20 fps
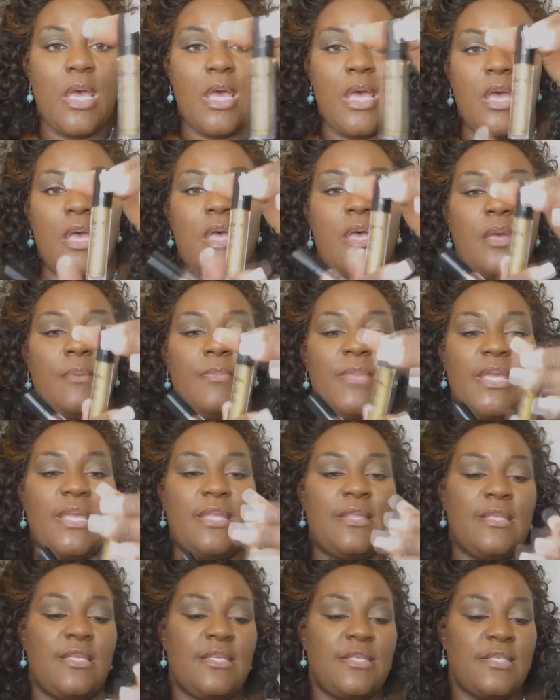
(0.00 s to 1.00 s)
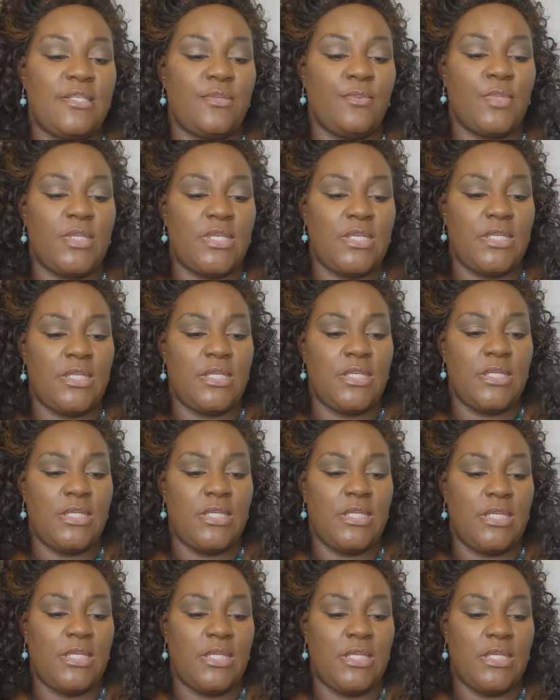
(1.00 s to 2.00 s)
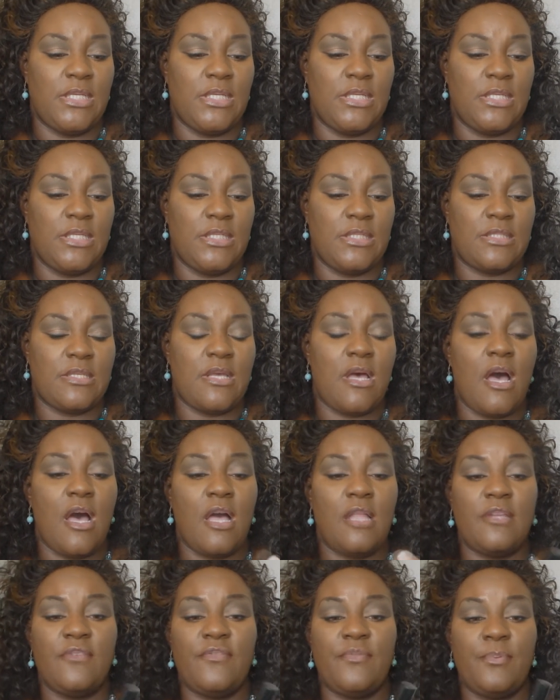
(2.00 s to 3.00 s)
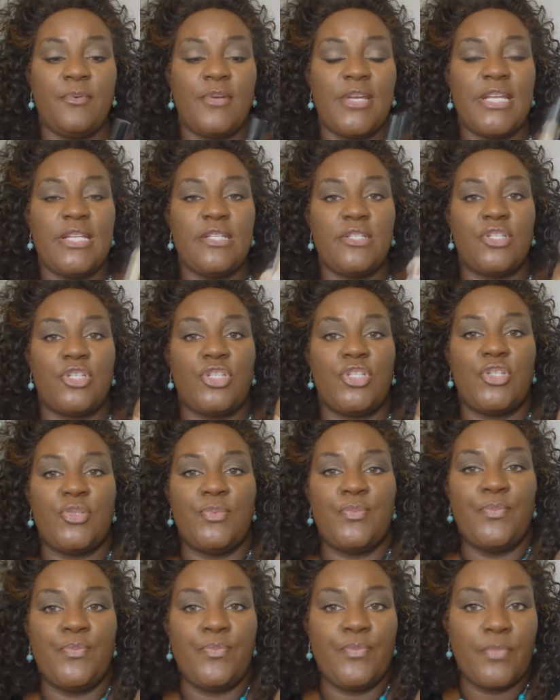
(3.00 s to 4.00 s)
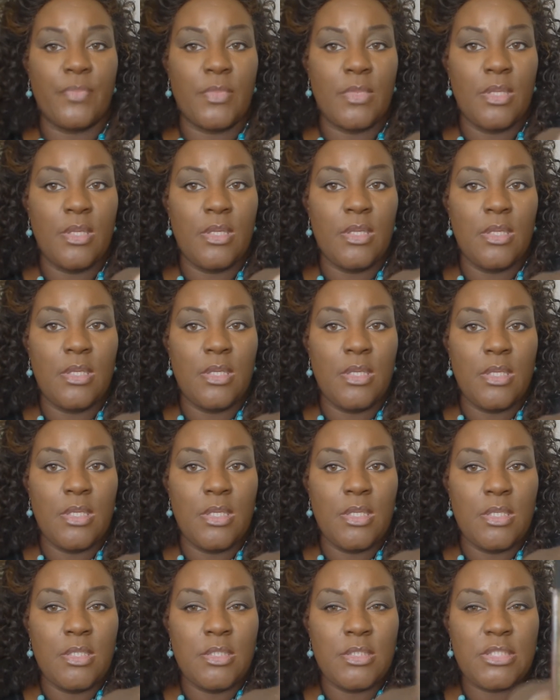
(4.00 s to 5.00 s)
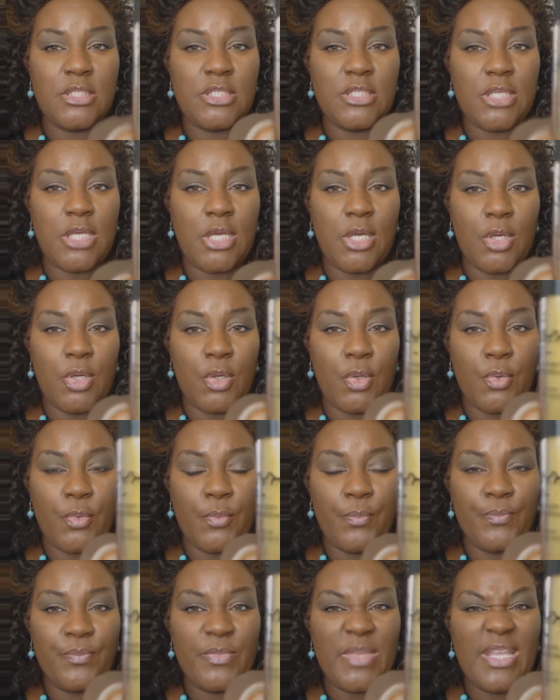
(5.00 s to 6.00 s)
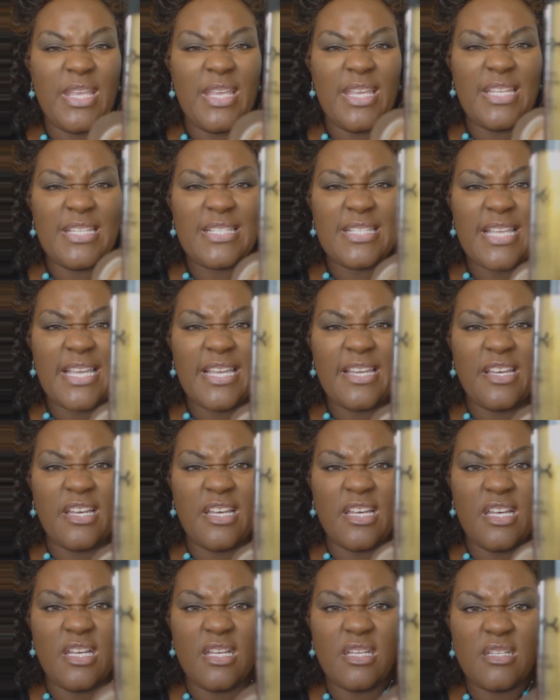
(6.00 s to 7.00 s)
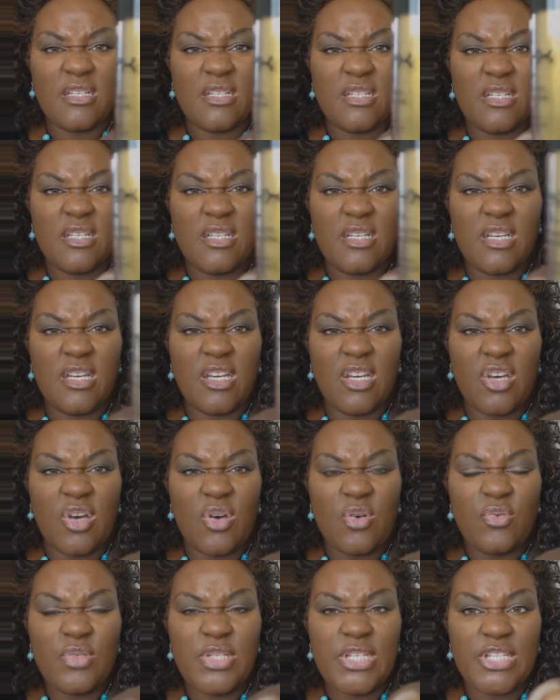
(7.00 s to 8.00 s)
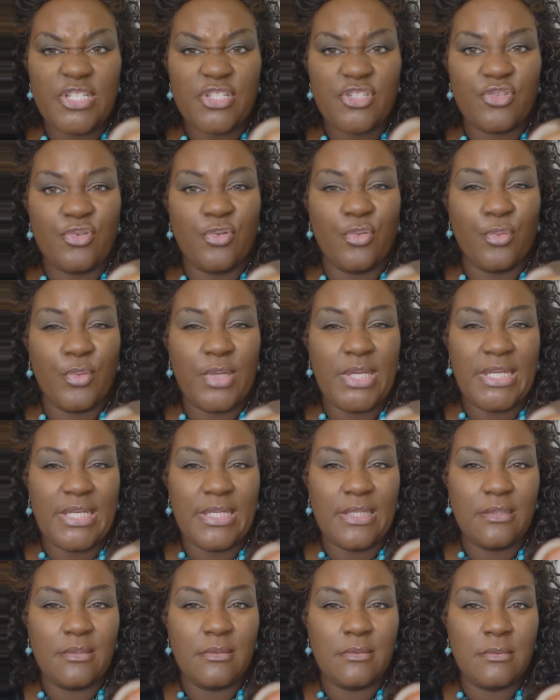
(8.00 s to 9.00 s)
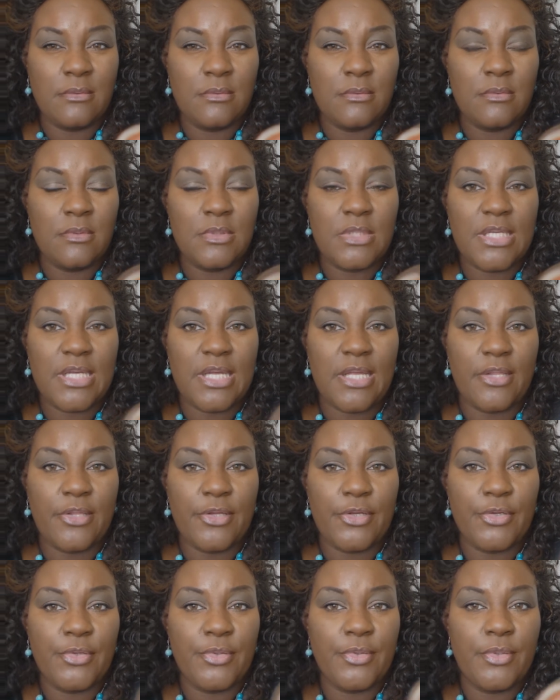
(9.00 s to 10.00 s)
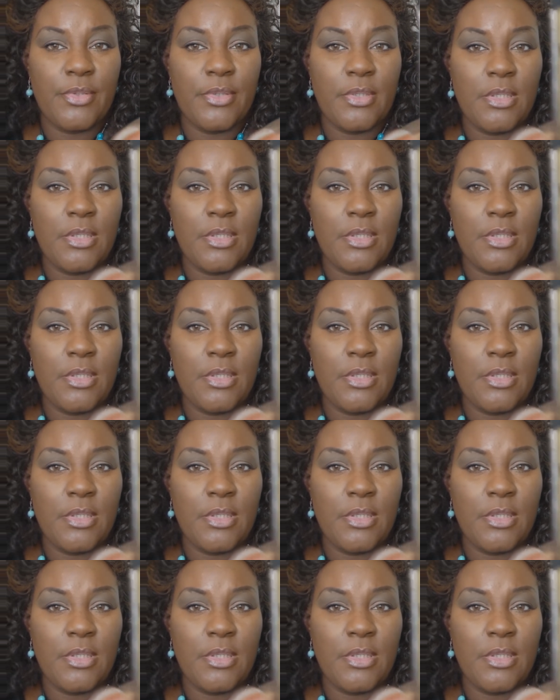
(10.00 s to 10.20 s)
And this one is Olive Branch. So it's like a goldish green color.